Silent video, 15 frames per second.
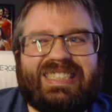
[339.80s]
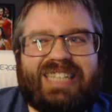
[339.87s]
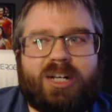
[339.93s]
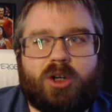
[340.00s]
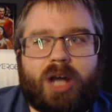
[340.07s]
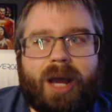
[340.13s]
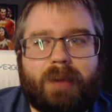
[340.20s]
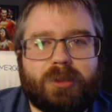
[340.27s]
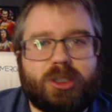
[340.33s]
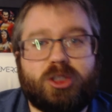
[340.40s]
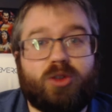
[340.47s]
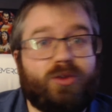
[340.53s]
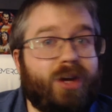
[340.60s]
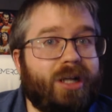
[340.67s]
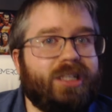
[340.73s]
our options
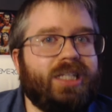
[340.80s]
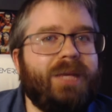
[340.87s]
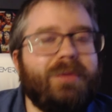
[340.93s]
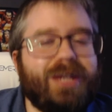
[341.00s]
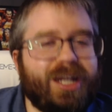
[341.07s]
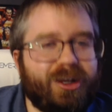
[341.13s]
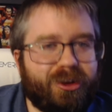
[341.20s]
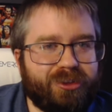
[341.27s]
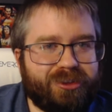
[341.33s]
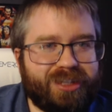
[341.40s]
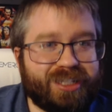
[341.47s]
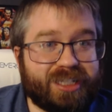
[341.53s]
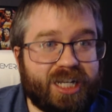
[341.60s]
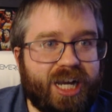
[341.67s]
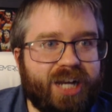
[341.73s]
are very limited on
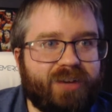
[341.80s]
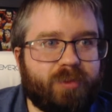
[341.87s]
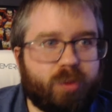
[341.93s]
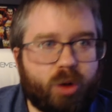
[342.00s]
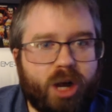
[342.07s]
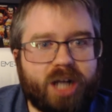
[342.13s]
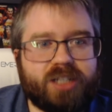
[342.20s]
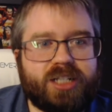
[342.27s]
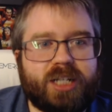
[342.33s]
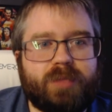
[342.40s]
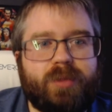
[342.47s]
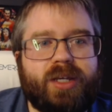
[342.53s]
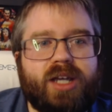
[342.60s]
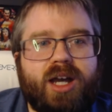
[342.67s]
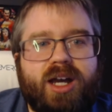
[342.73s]
this kind of project
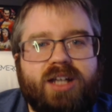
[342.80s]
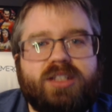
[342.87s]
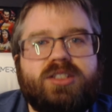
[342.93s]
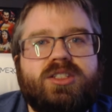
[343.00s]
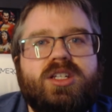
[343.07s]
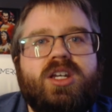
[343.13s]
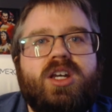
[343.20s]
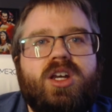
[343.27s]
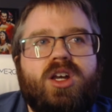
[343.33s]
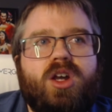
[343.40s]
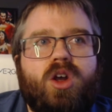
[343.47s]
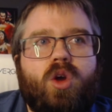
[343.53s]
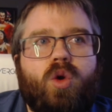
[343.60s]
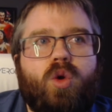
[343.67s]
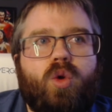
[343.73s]
because
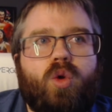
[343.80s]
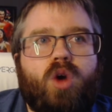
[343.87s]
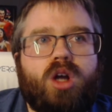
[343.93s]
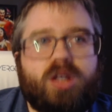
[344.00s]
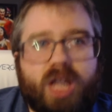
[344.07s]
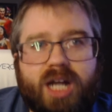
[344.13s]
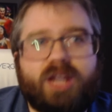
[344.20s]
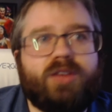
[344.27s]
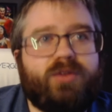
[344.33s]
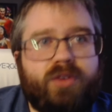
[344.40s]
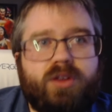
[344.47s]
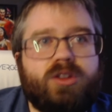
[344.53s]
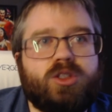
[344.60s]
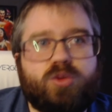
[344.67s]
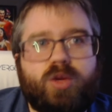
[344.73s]
a lot of the
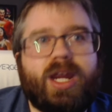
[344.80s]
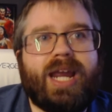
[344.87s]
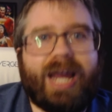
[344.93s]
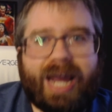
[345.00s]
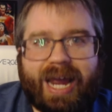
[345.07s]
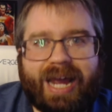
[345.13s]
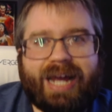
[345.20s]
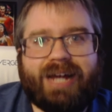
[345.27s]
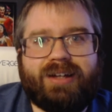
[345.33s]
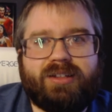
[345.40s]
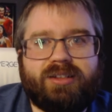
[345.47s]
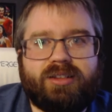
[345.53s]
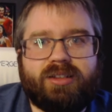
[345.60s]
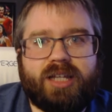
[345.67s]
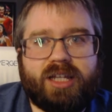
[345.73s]
villains we
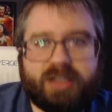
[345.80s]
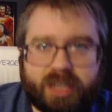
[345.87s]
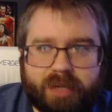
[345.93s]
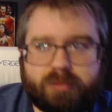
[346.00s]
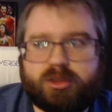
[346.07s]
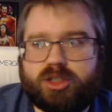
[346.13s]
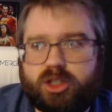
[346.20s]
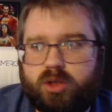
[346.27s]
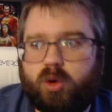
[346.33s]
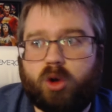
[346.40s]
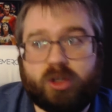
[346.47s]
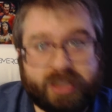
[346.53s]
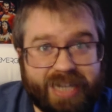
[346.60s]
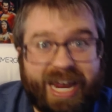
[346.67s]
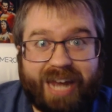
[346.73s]
had in the MCU are
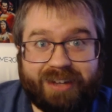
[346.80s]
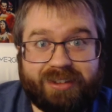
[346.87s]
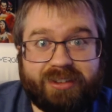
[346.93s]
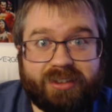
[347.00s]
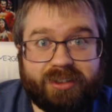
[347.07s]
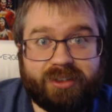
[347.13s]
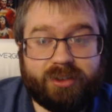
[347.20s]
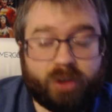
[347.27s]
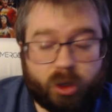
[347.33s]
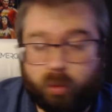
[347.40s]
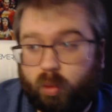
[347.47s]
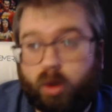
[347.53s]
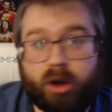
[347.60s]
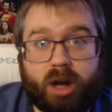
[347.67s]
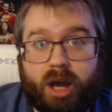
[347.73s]
dead. They're
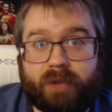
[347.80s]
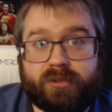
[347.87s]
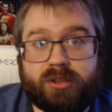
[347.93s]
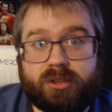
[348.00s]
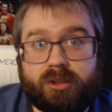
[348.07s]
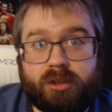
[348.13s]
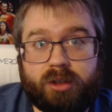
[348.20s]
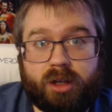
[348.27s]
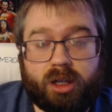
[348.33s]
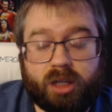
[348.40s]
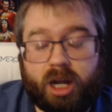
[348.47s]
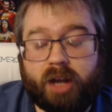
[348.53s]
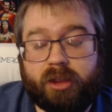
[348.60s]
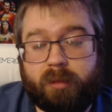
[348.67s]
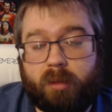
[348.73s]
one offs. A
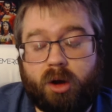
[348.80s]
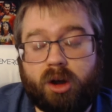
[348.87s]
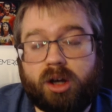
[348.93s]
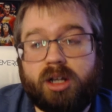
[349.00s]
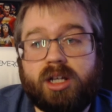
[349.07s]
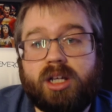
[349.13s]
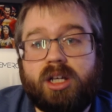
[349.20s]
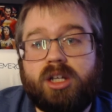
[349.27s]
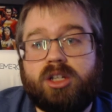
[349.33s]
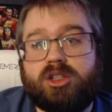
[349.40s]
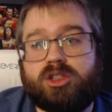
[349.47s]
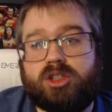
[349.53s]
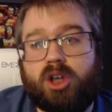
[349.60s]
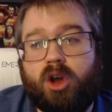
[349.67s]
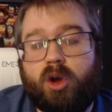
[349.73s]
lot of them are.
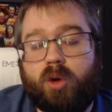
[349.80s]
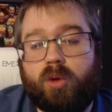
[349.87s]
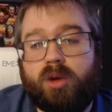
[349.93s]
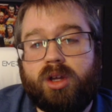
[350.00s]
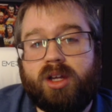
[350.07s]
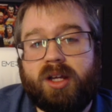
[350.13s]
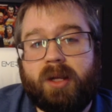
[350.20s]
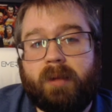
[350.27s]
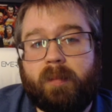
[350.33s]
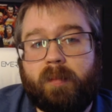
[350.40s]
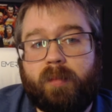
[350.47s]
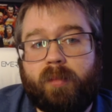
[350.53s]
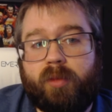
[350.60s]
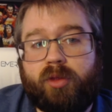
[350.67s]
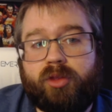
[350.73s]
So
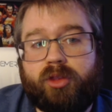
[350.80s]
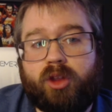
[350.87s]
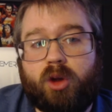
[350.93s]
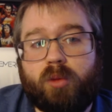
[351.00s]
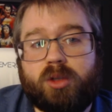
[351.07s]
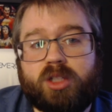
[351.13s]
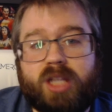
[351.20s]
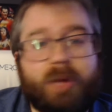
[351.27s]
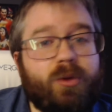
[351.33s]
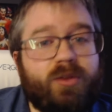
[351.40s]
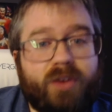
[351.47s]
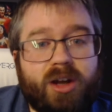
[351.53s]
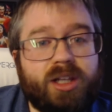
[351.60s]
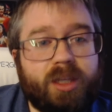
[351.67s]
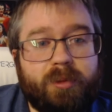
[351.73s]
there was they were
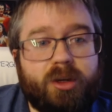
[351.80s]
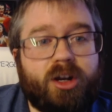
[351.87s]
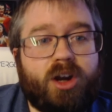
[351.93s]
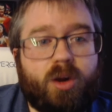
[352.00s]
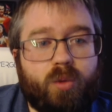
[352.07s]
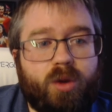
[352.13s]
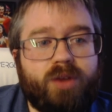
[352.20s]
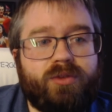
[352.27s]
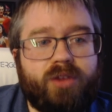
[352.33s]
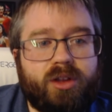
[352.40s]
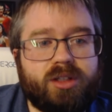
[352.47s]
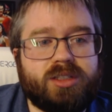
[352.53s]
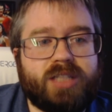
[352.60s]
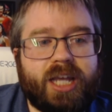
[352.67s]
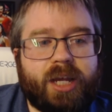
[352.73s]
very limited on what
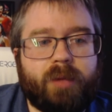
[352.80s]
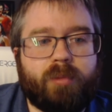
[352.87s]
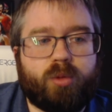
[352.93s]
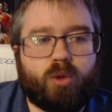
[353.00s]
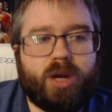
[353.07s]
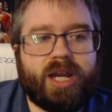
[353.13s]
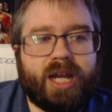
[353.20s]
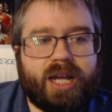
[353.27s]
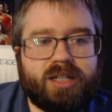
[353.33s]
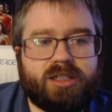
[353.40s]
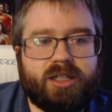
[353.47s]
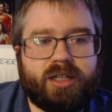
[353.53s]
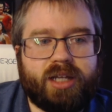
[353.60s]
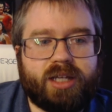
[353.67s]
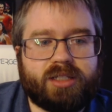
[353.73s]
villains they could bring
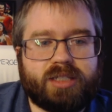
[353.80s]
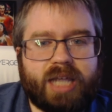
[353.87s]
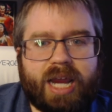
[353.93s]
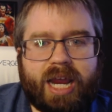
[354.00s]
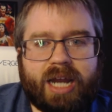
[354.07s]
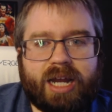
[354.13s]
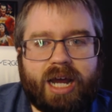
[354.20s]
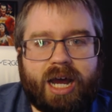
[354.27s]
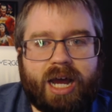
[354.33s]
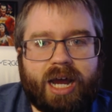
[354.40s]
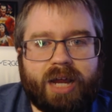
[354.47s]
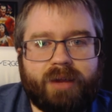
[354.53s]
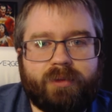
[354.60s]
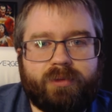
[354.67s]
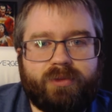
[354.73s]
into this. And
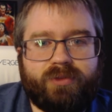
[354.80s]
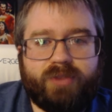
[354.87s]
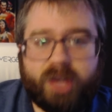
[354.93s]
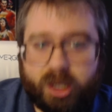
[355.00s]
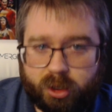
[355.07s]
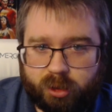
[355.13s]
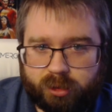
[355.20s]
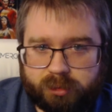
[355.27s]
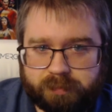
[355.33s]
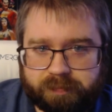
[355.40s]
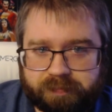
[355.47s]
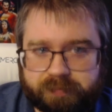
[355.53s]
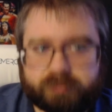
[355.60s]
I feel